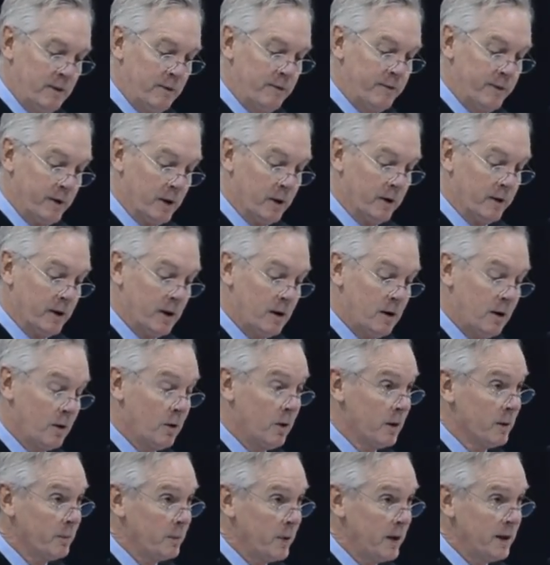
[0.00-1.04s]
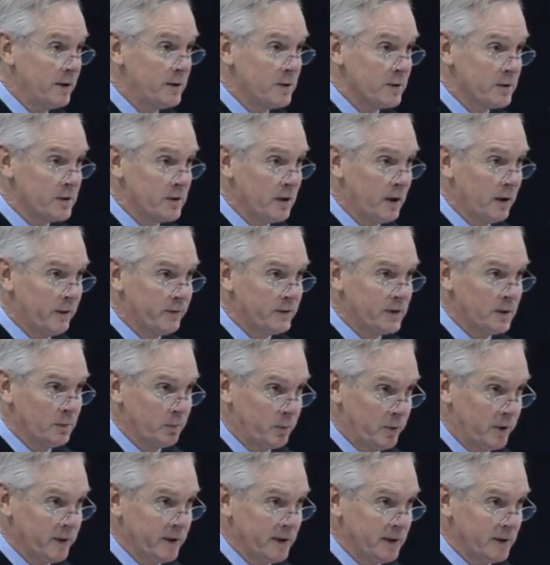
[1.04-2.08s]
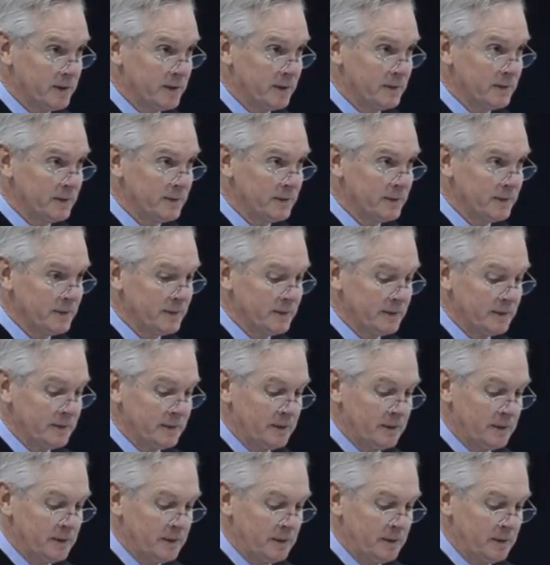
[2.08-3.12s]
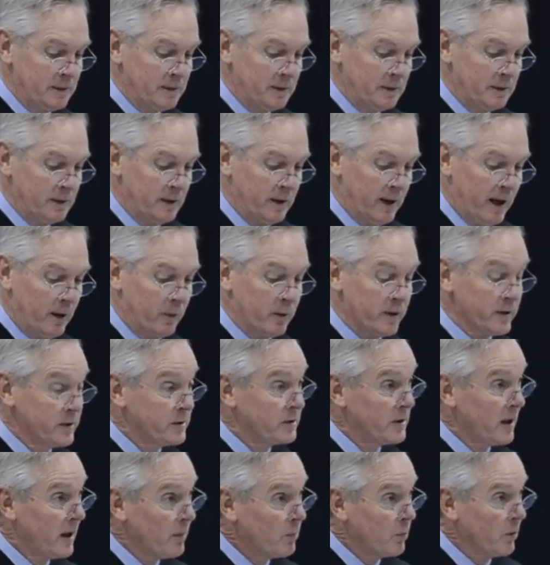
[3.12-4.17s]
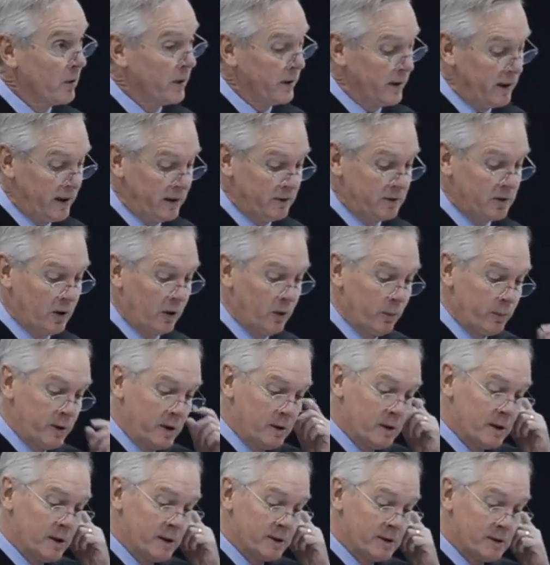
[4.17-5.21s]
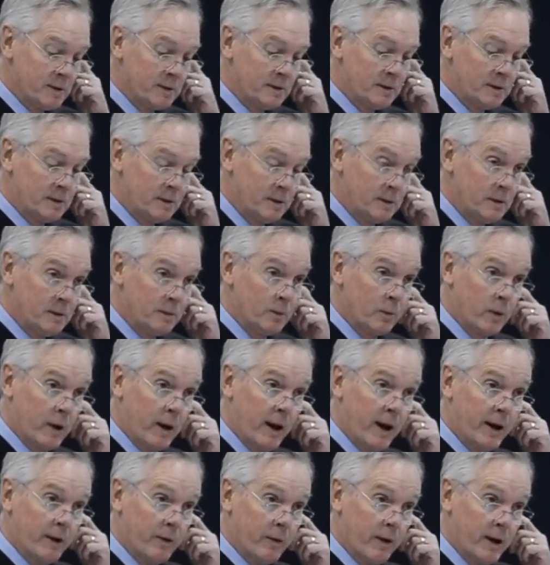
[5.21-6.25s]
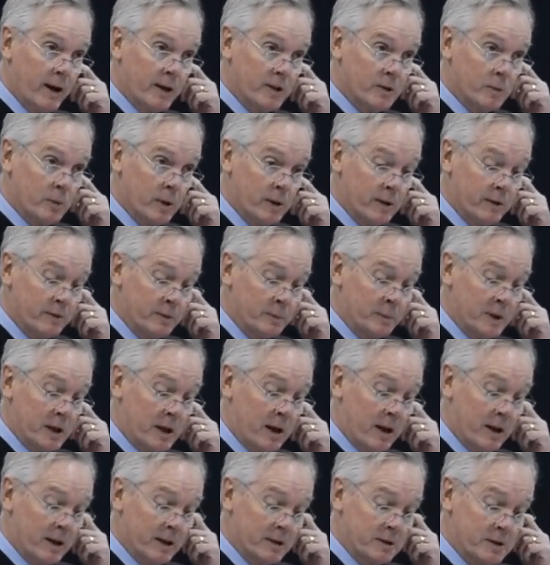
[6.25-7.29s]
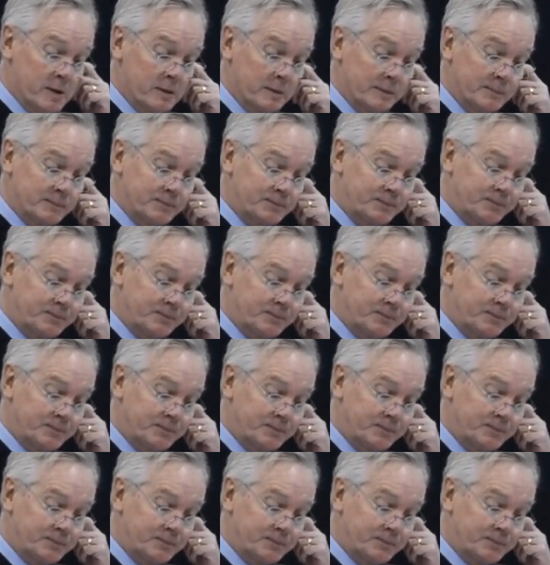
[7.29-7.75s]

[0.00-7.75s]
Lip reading: Fill the hole and make yourself complete. And I wish someone had told me this when I graduated from college.